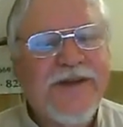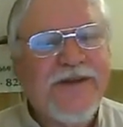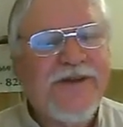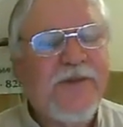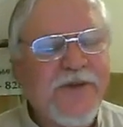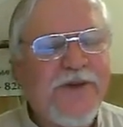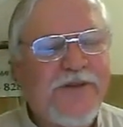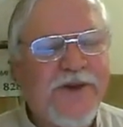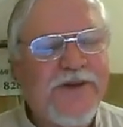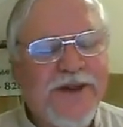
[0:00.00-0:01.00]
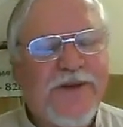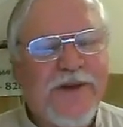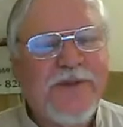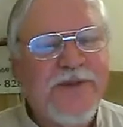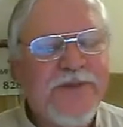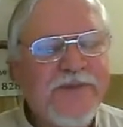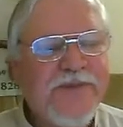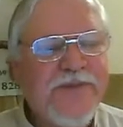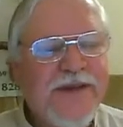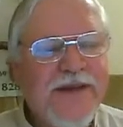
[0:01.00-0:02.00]
some university groups.
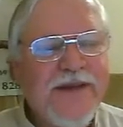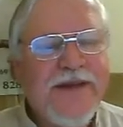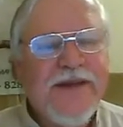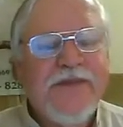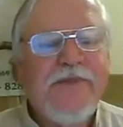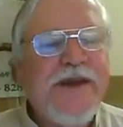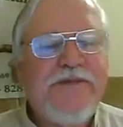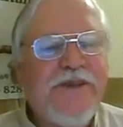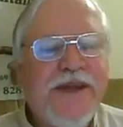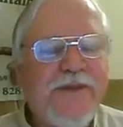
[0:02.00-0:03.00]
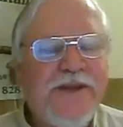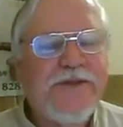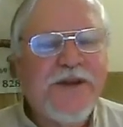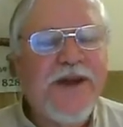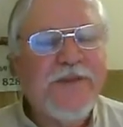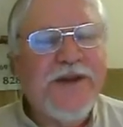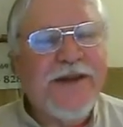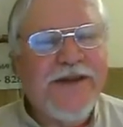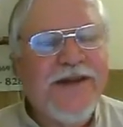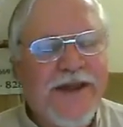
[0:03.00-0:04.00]
Many families would come
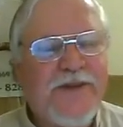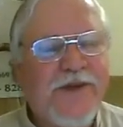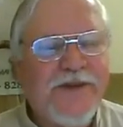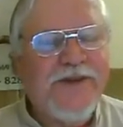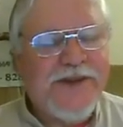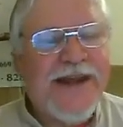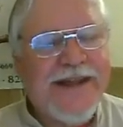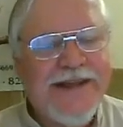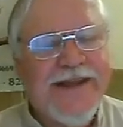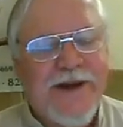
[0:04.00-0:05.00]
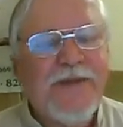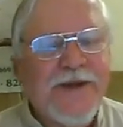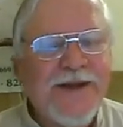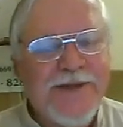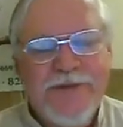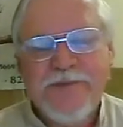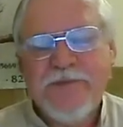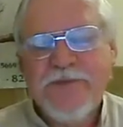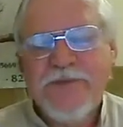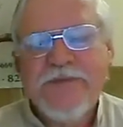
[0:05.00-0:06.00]
together and stay in our place.
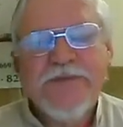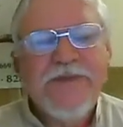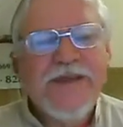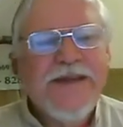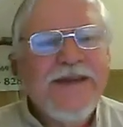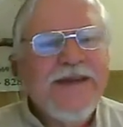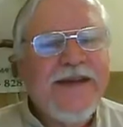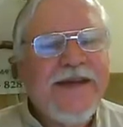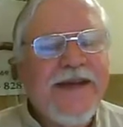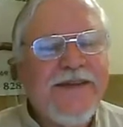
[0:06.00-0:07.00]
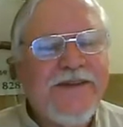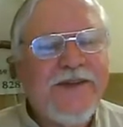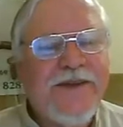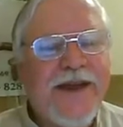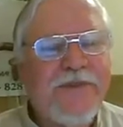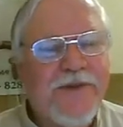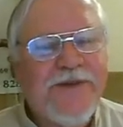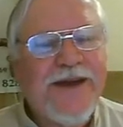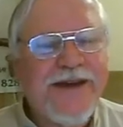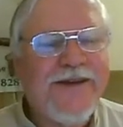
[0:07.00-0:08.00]
And so that
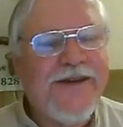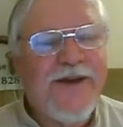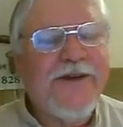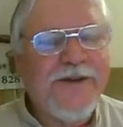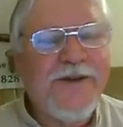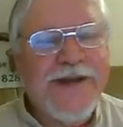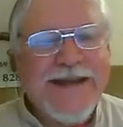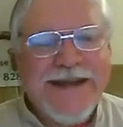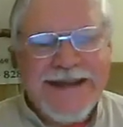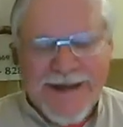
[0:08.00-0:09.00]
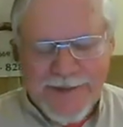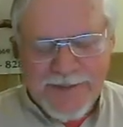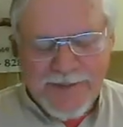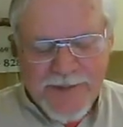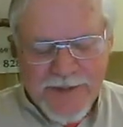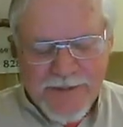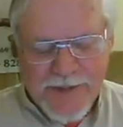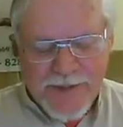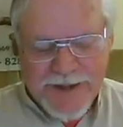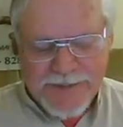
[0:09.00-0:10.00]
provided ongoing income for
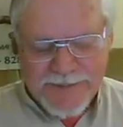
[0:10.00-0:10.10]
me.